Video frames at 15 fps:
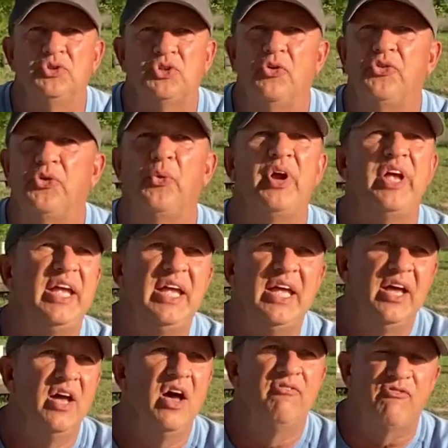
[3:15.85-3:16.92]
or
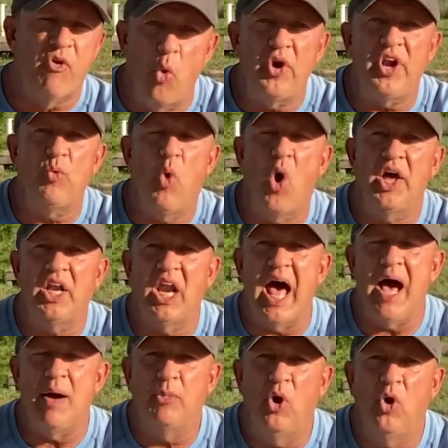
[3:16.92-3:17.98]
340 watt
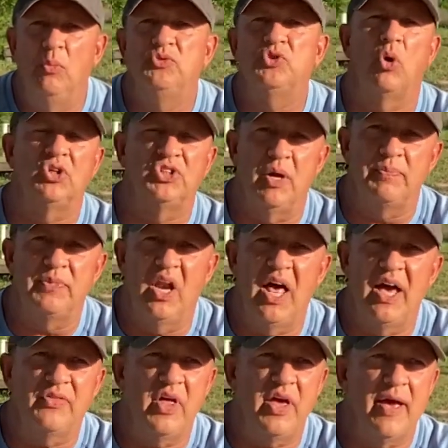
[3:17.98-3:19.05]
light bulbs, or something
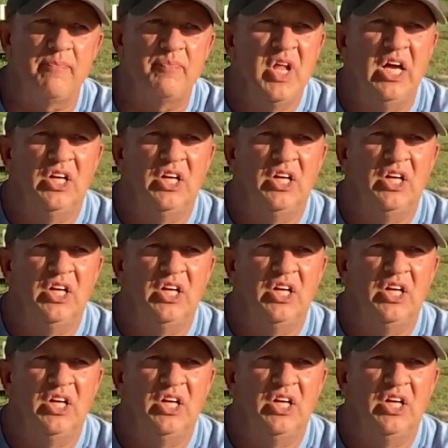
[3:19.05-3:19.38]
like that.